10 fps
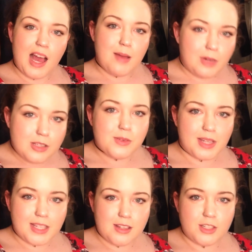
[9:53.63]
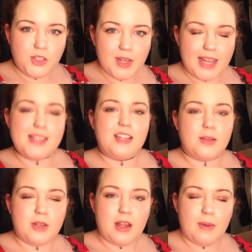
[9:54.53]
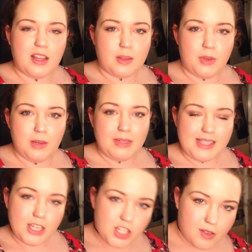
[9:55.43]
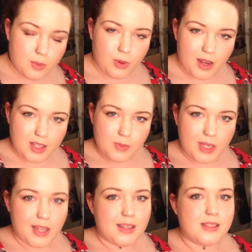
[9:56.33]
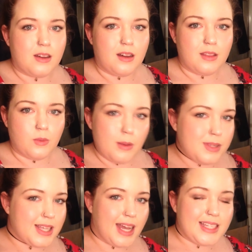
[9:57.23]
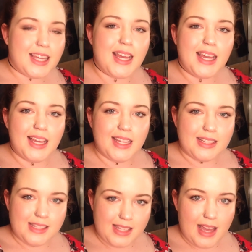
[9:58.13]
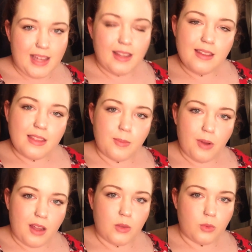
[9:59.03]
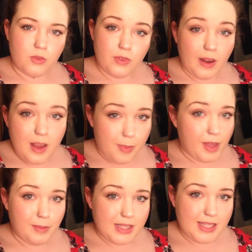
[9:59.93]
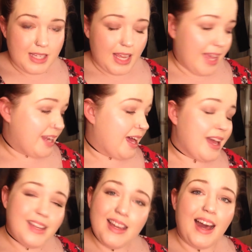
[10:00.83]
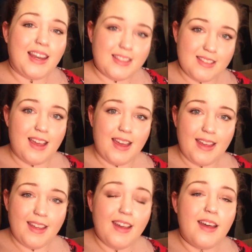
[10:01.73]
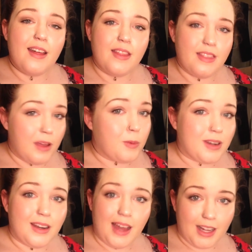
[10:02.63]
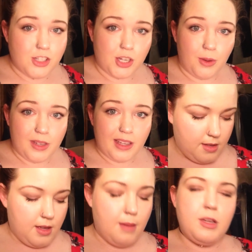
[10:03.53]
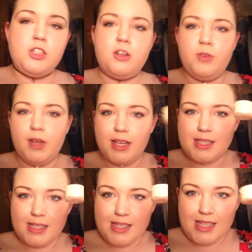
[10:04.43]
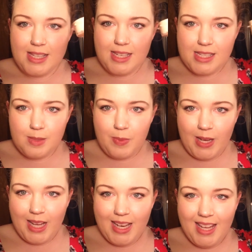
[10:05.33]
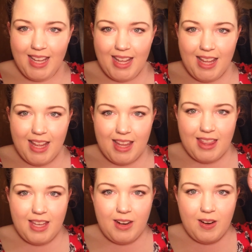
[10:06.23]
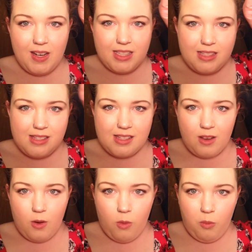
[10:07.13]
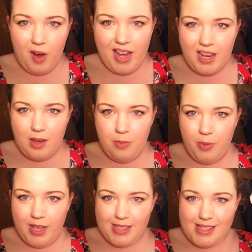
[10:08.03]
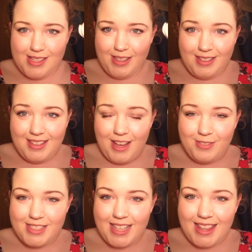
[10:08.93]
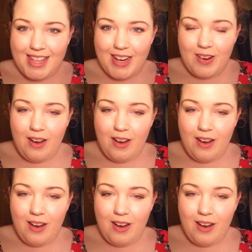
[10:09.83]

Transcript: I'm also going to talk to you guys a little bit about the pigmentation of the product, because on the website it said that the product was very pigmented, and I gotta say, they were not joking. I'm not sure if you guys can see this, but there is quite a bit still left in there.